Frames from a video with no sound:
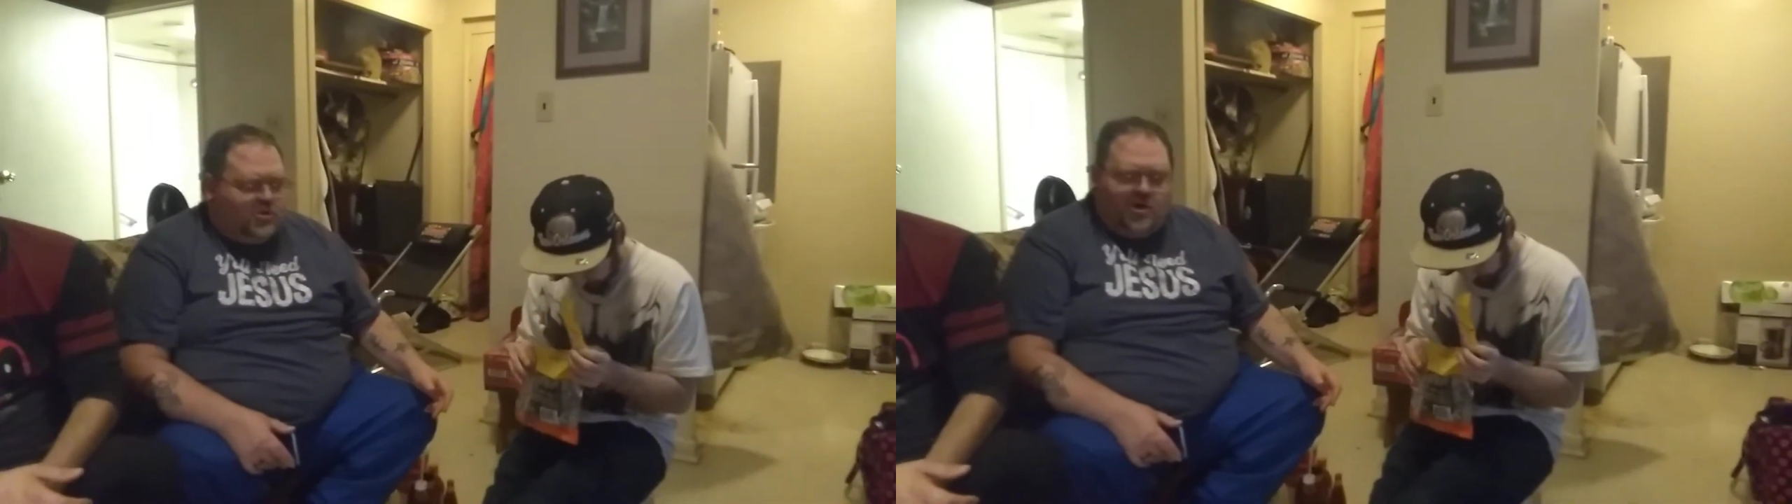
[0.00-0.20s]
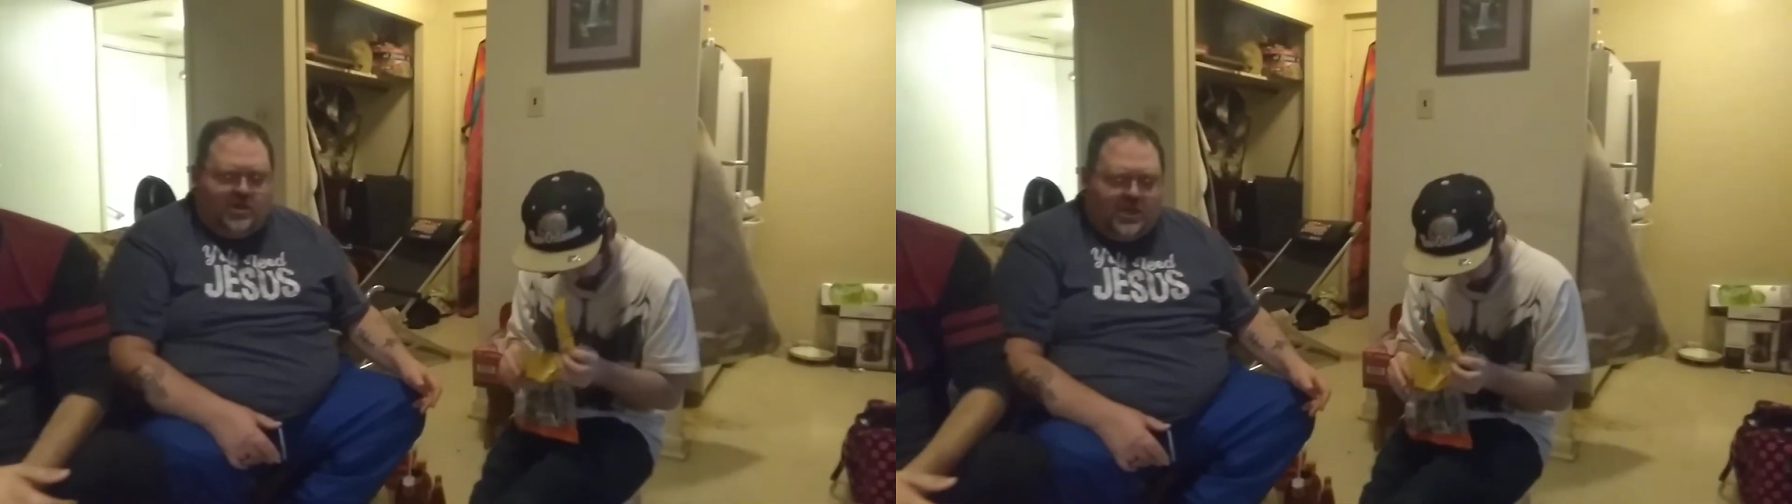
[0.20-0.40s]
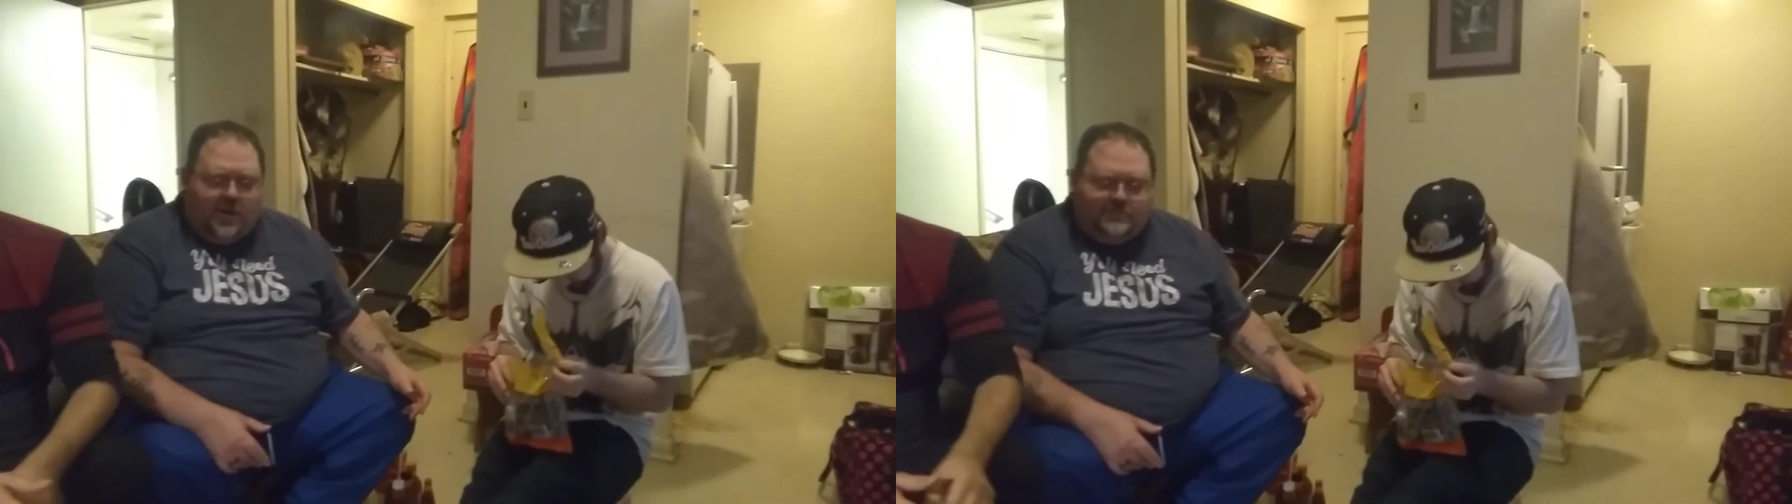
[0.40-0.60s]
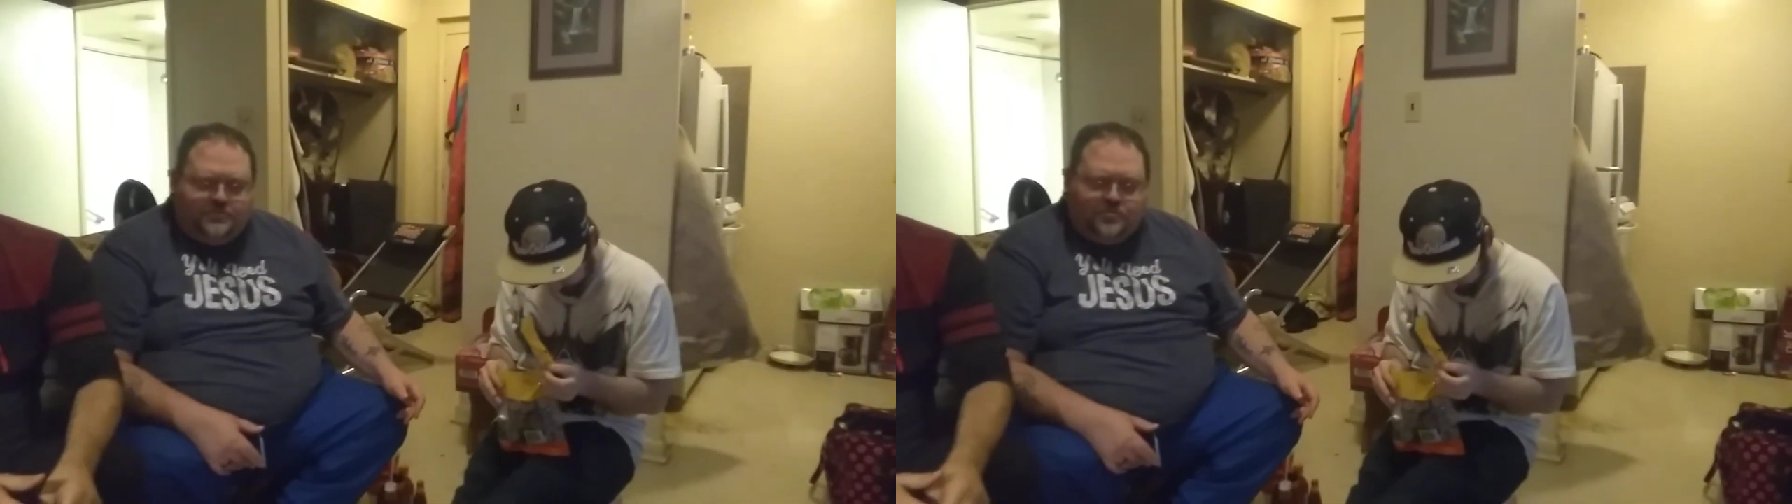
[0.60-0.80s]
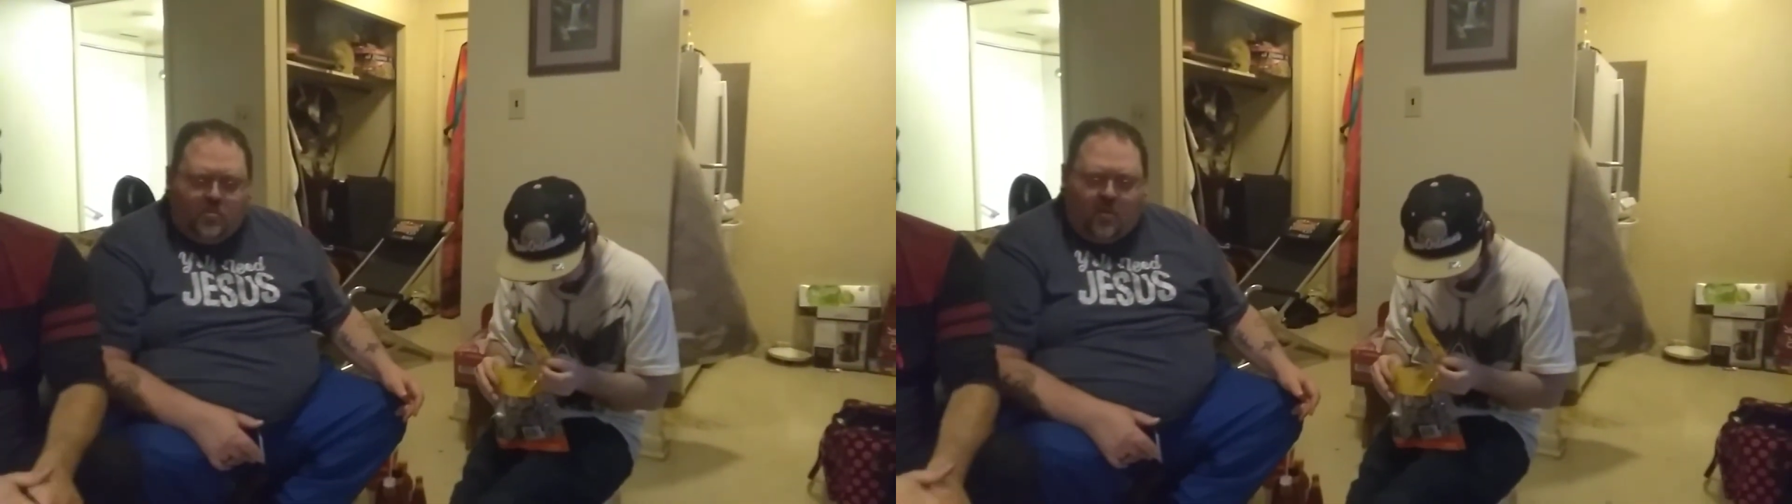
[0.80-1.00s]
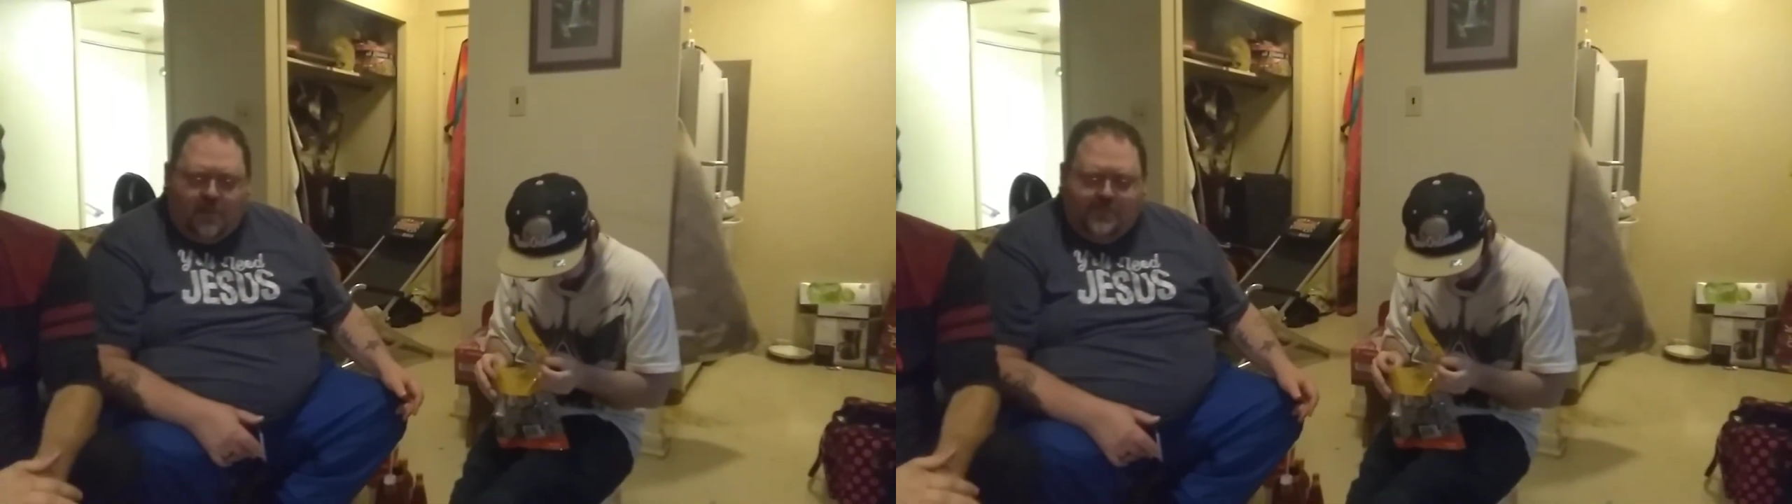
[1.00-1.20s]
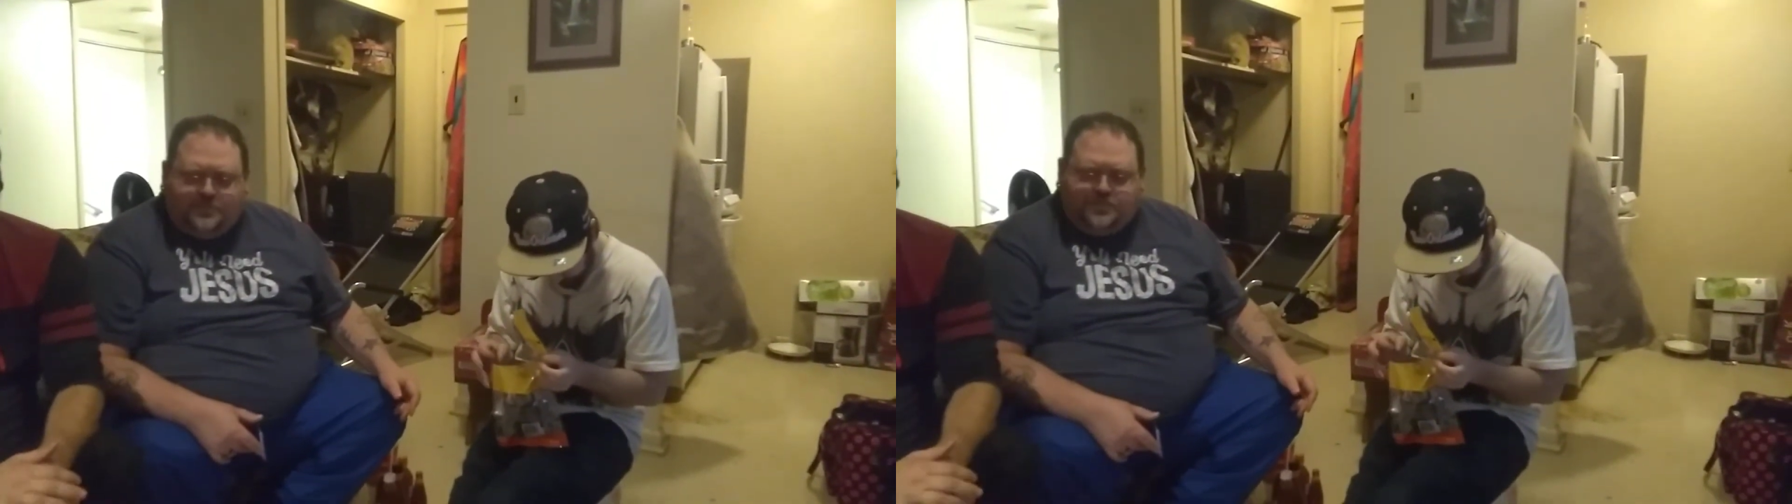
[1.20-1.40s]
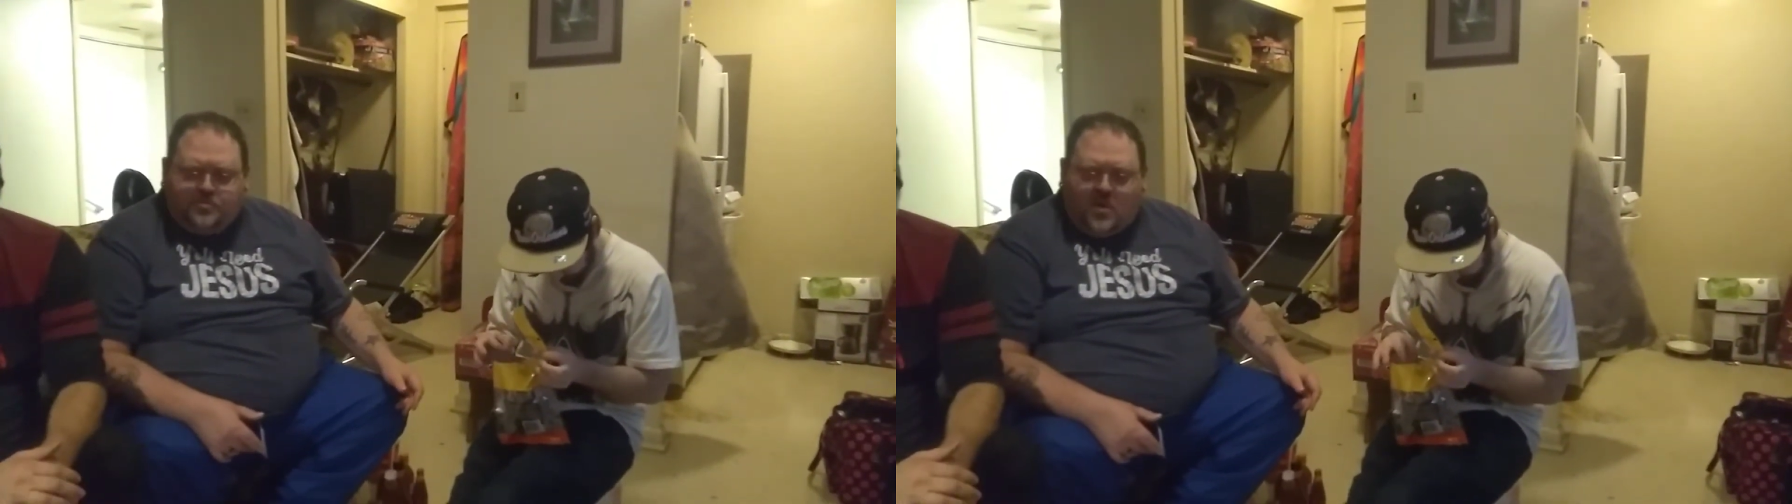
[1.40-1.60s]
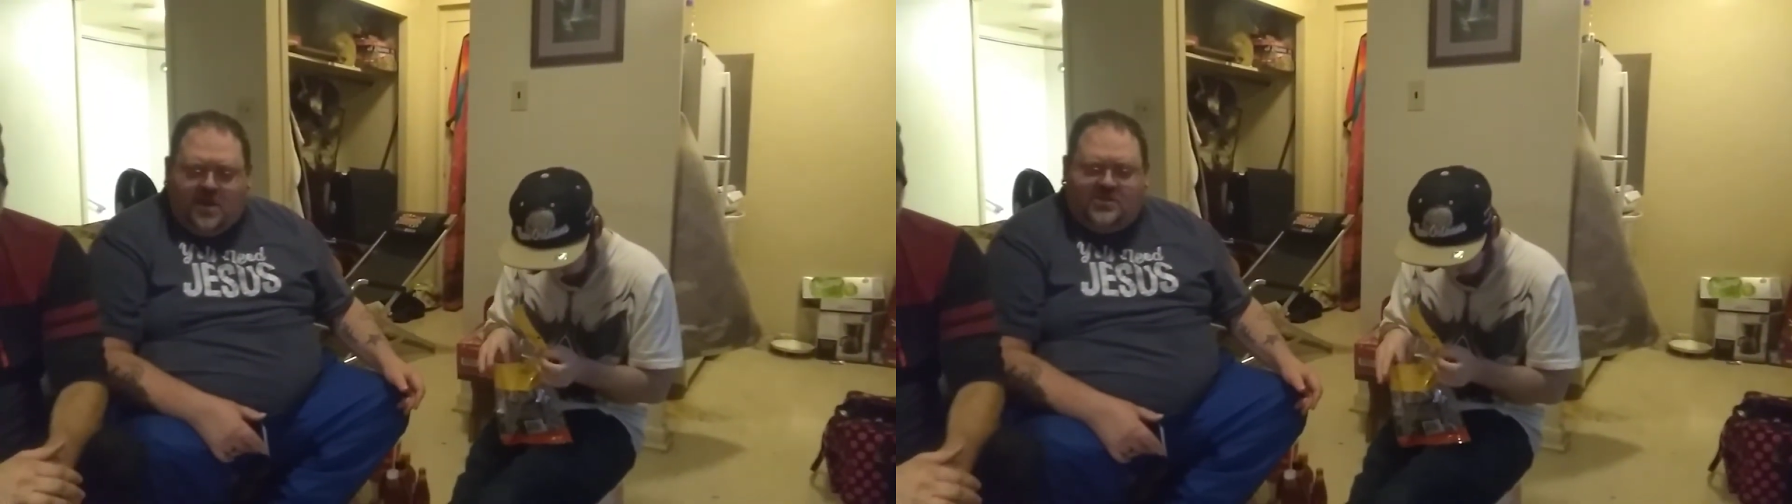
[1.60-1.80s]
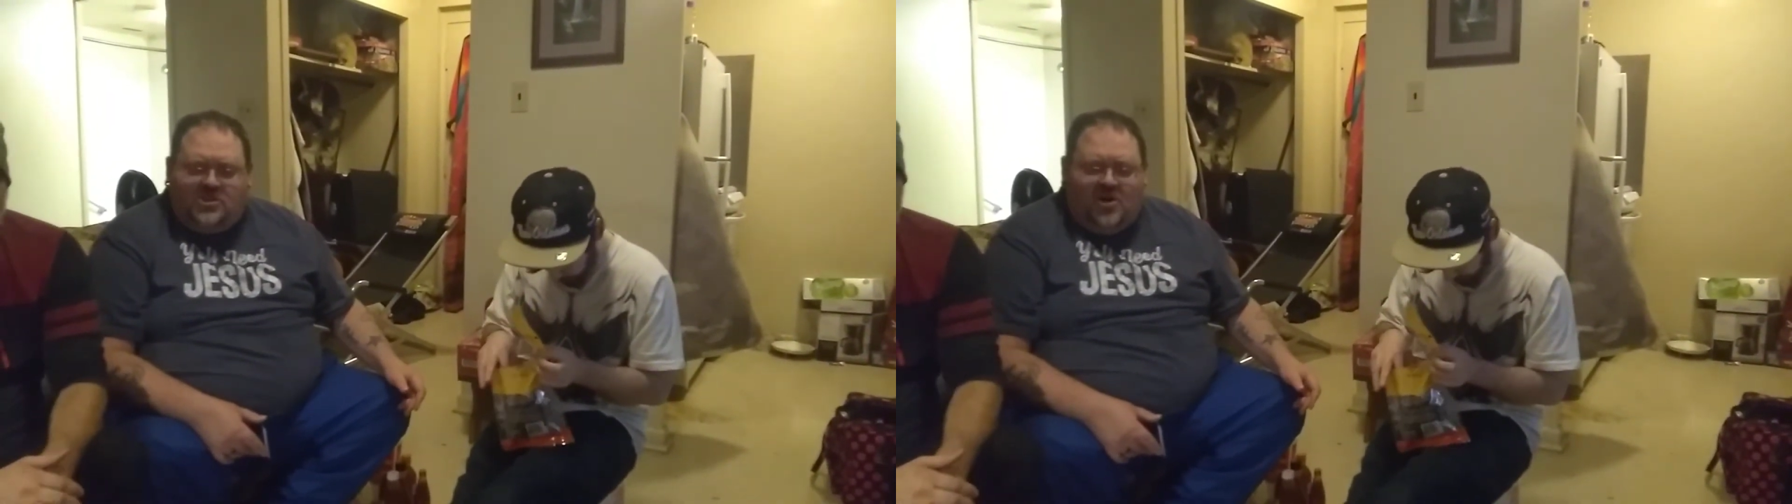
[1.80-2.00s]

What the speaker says: jerky. Like